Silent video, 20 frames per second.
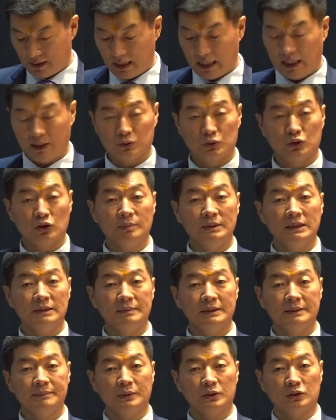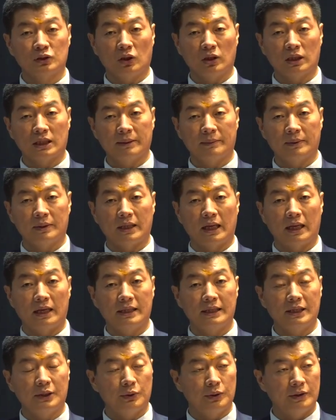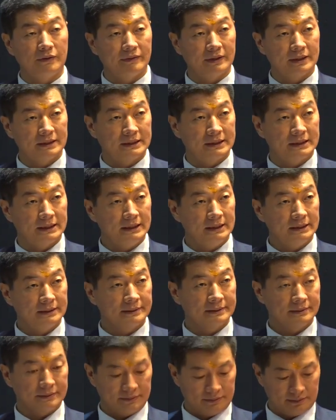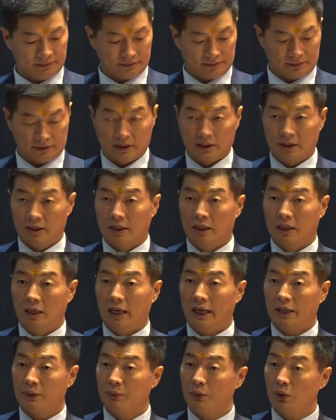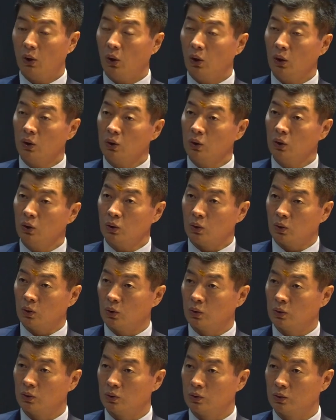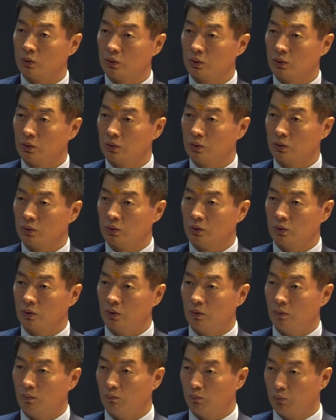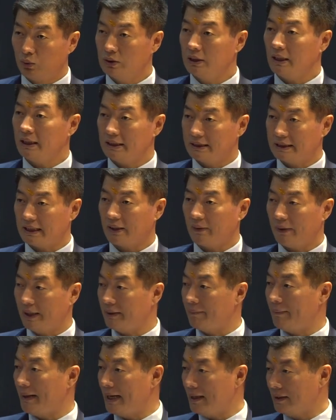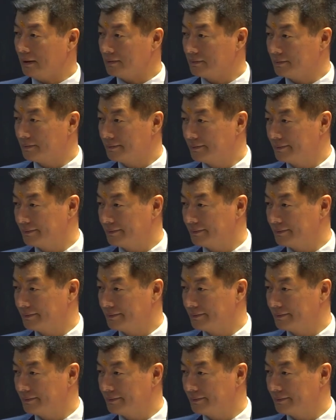Now, so many people talk about Nalanda University, and we all know Buddha is a great man.